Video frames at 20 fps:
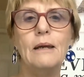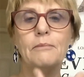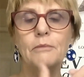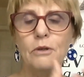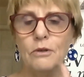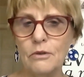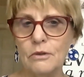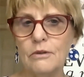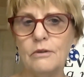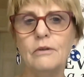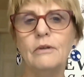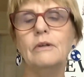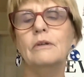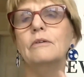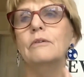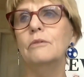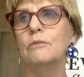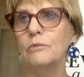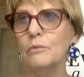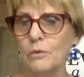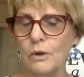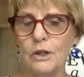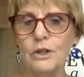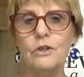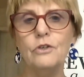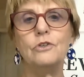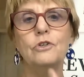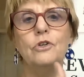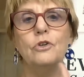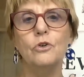and what do
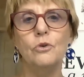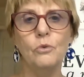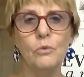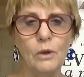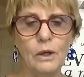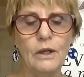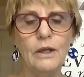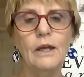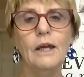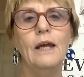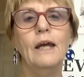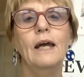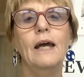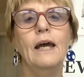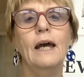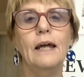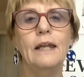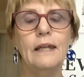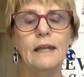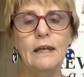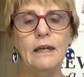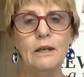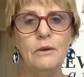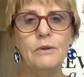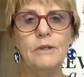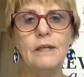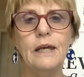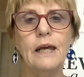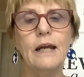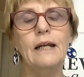you do? And then he
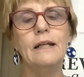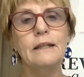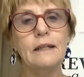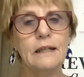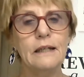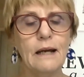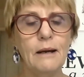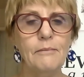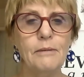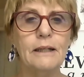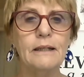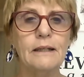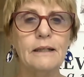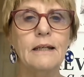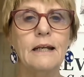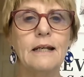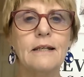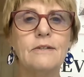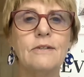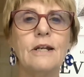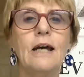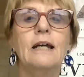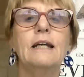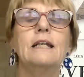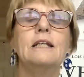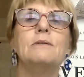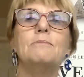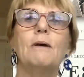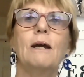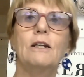would get it, and they come back the next day and
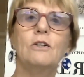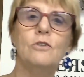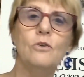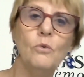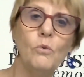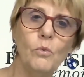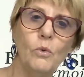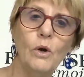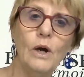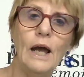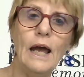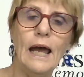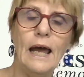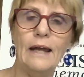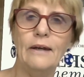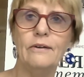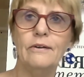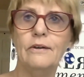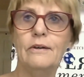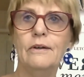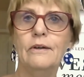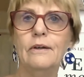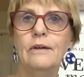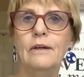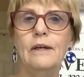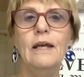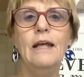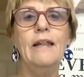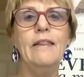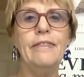he's back to w-hat.
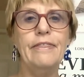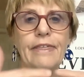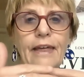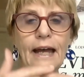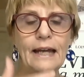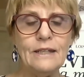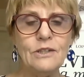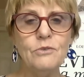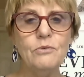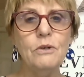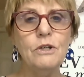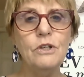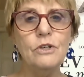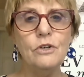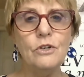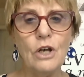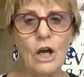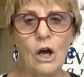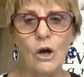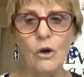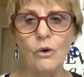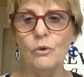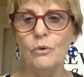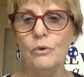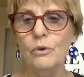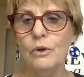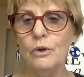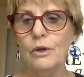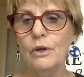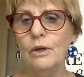That's when you know
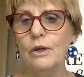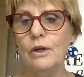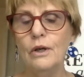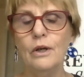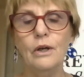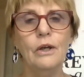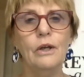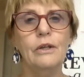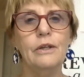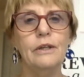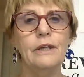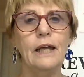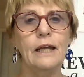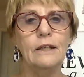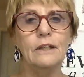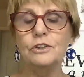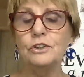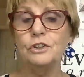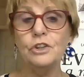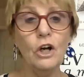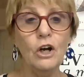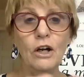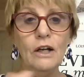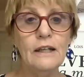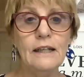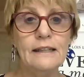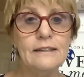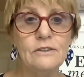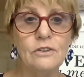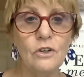that the
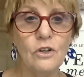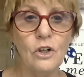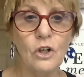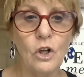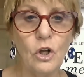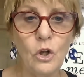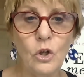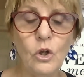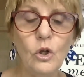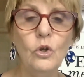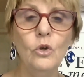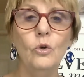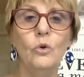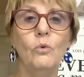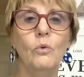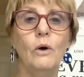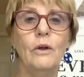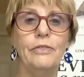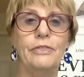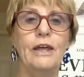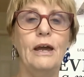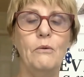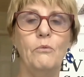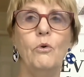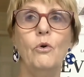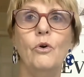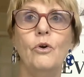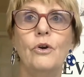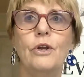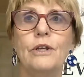child hasn't got a clue what that
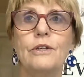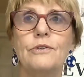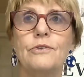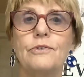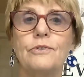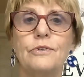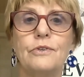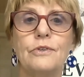word is.